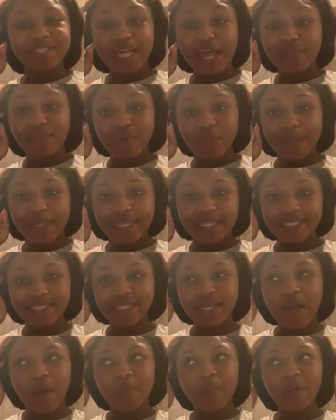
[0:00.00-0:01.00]
I have a week to
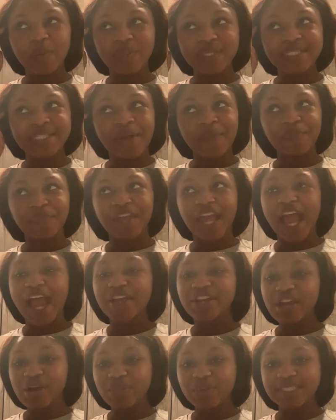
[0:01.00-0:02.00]
come up with something. I
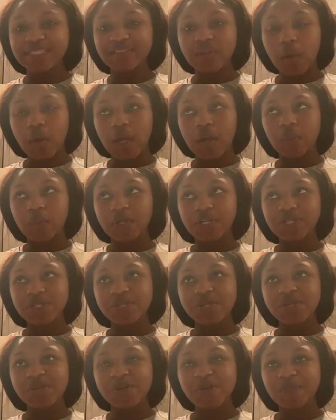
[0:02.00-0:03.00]
know what song I want to
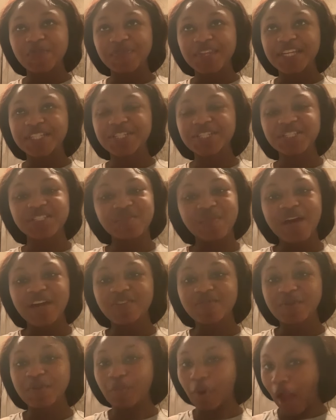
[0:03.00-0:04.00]
do. It's just a matter
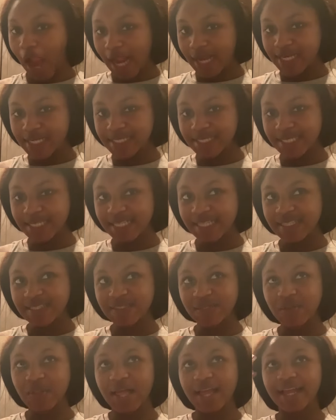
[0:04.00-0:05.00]
of me practicing.
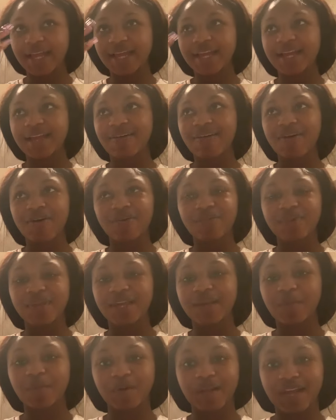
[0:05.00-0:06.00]
So like all
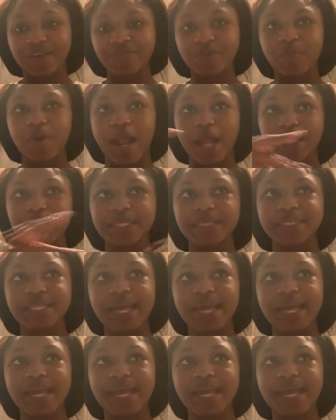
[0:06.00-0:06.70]
week I'm going to have to practice